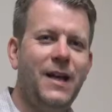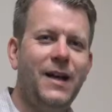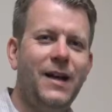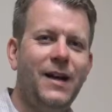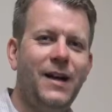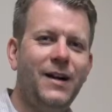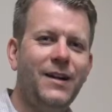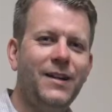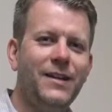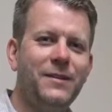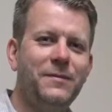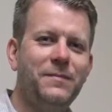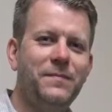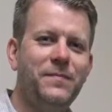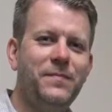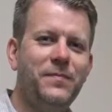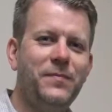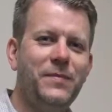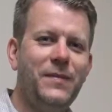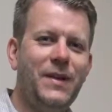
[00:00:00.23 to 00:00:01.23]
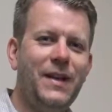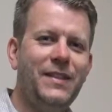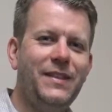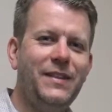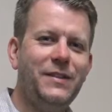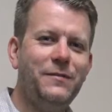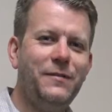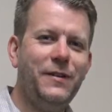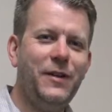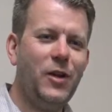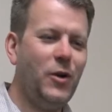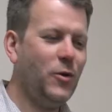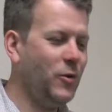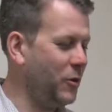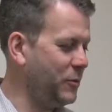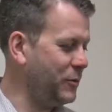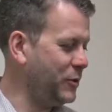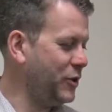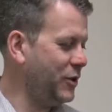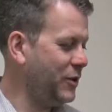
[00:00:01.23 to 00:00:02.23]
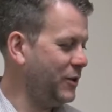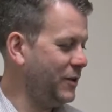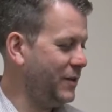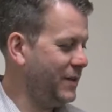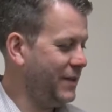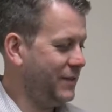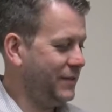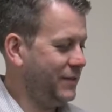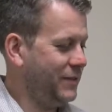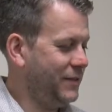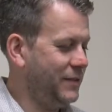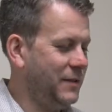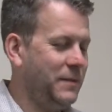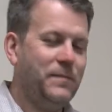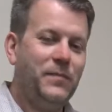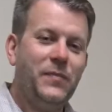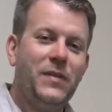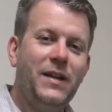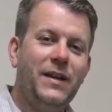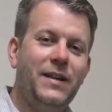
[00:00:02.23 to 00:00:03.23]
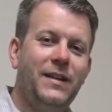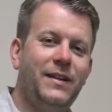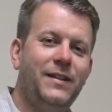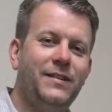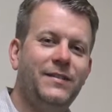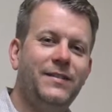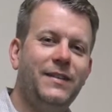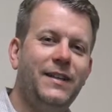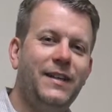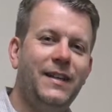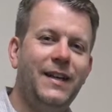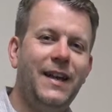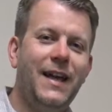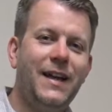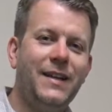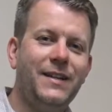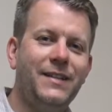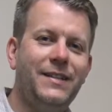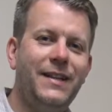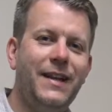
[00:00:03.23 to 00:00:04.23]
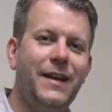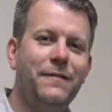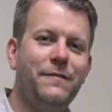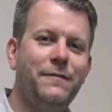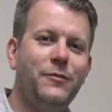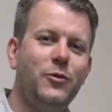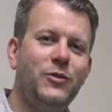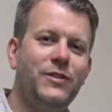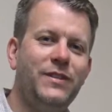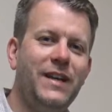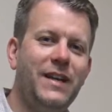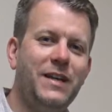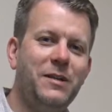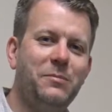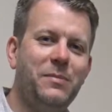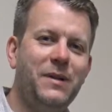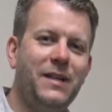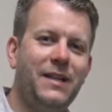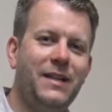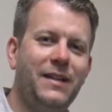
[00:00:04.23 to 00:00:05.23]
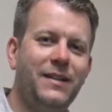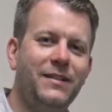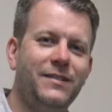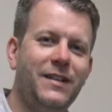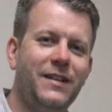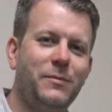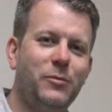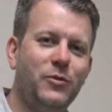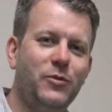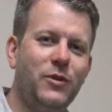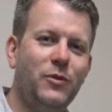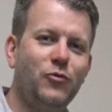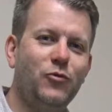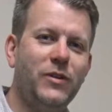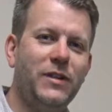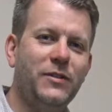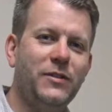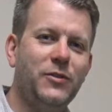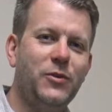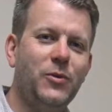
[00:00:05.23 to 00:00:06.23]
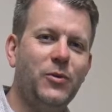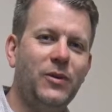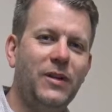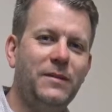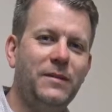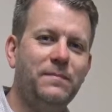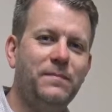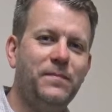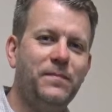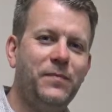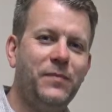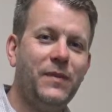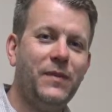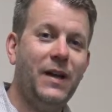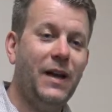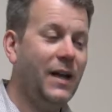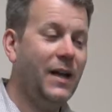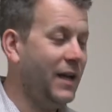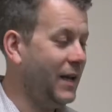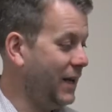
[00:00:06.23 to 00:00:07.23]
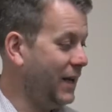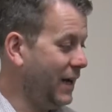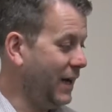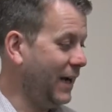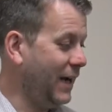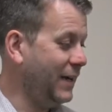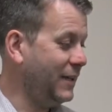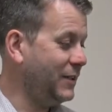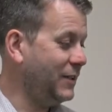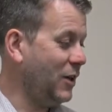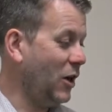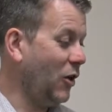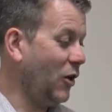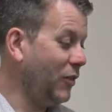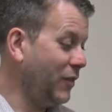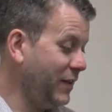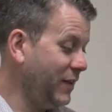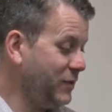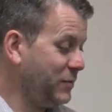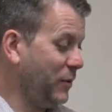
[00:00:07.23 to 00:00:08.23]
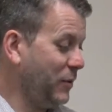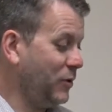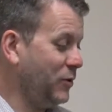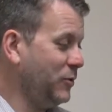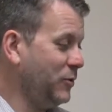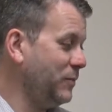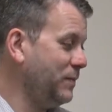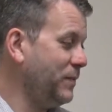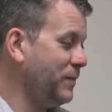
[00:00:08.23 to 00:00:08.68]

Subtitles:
Hi, in this video I'll be showing you this. It's the Lec DF48B tabletop drinks cooler, and on this model